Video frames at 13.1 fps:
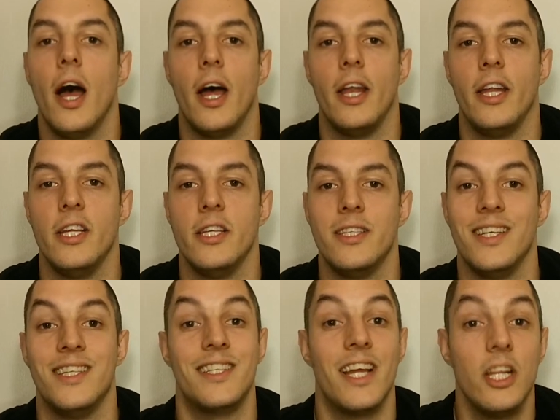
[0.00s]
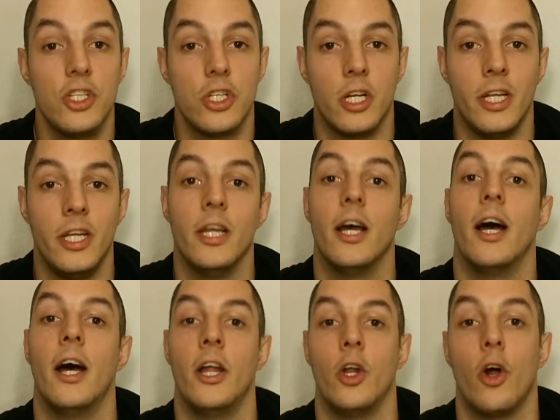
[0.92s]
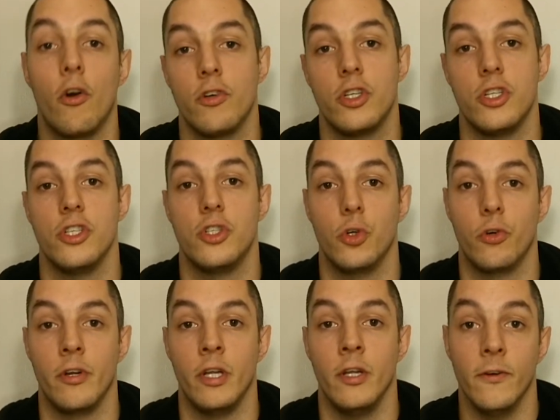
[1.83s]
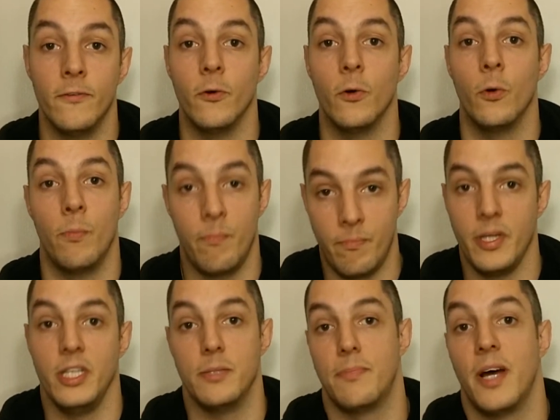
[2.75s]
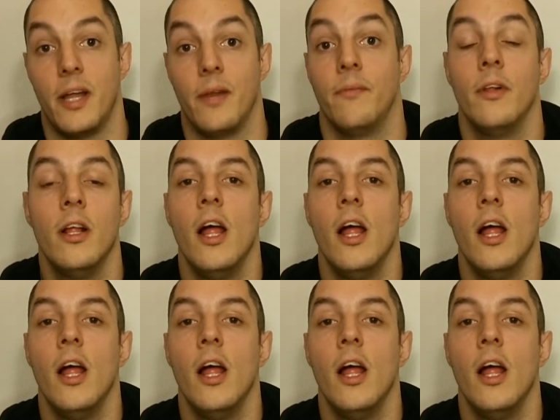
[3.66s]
and is essentially an origin story for Peter Pan.